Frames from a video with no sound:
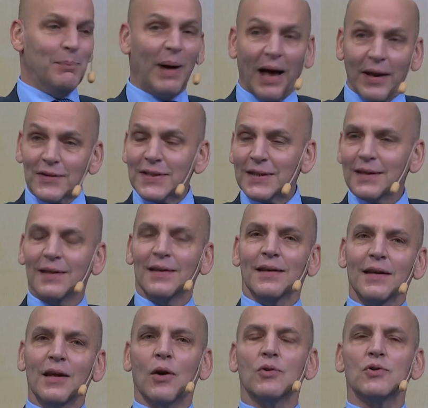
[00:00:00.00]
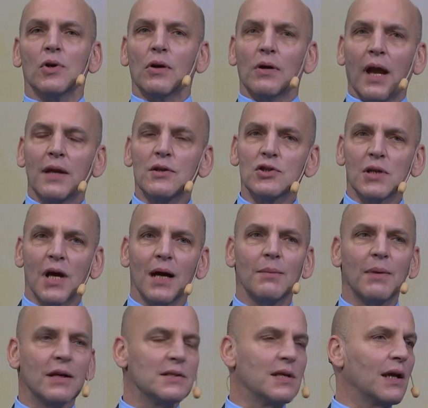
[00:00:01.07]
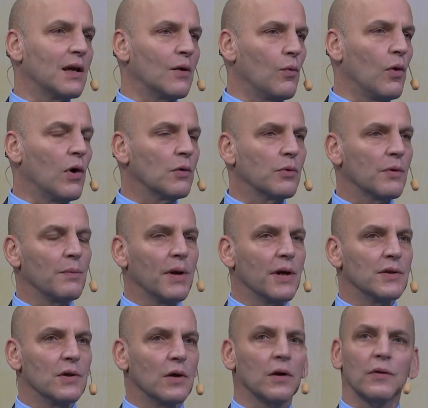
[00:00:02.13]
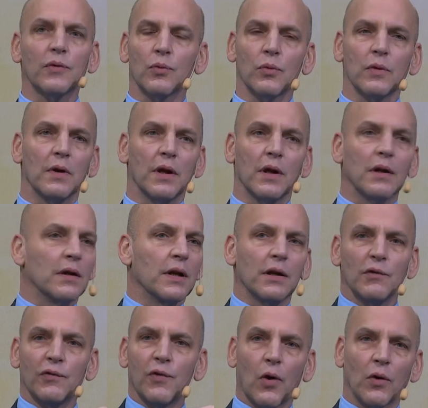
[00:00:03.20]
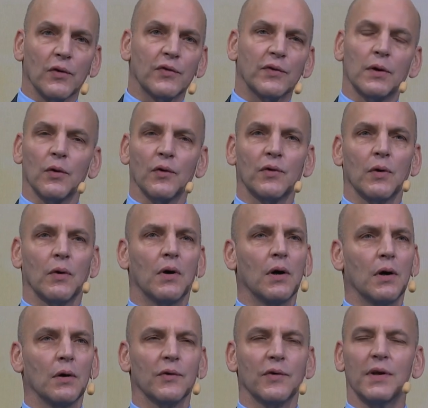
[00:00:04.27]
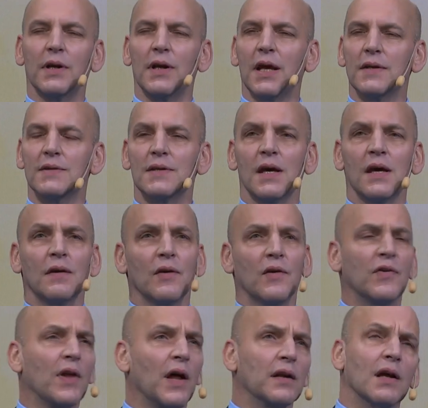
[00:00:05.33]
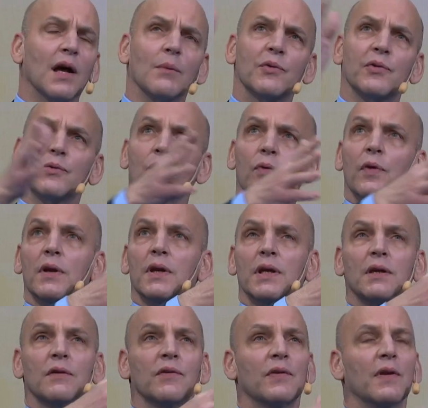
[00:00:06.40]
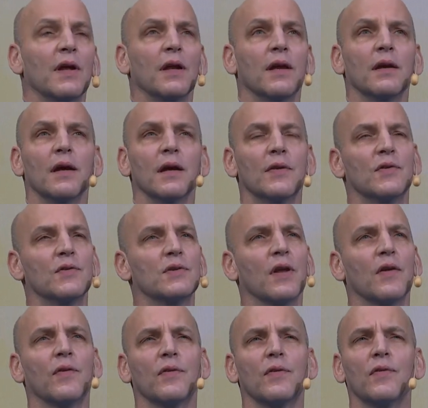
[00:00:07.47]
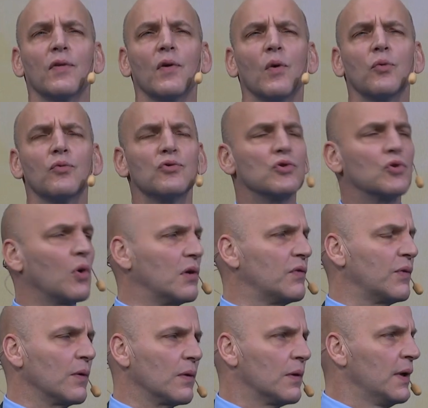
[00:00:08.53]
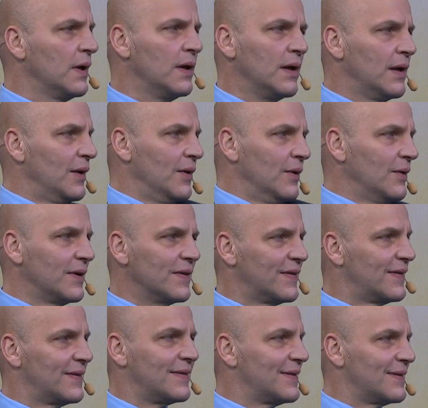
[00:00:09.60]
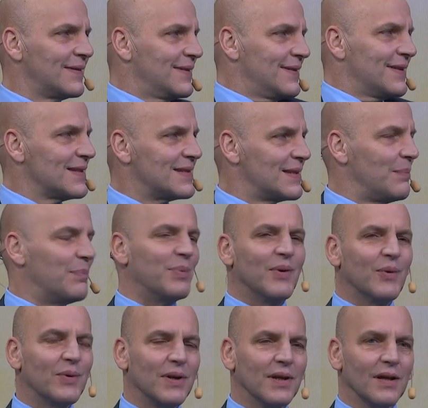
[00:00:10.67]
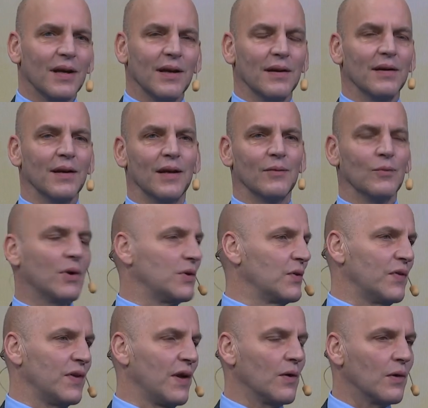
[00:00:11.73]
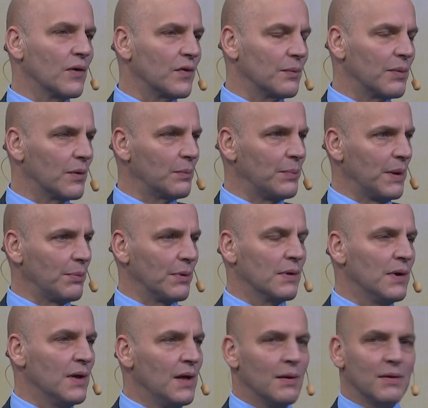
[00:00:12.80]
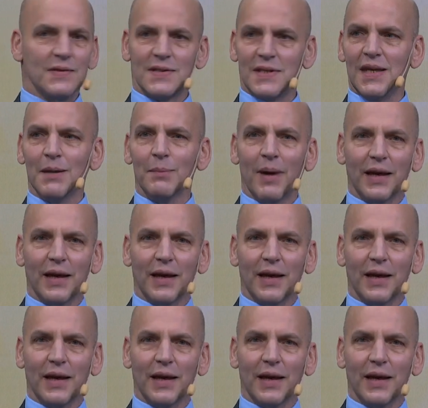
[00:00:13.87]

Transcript: but you know, during lunchtime, I take a walk with my dog through the little forest close to our house, and it's the sun comes through the leaves, and it's just so joyful. You know, it's just the beauty and, and what you said also about people seeing my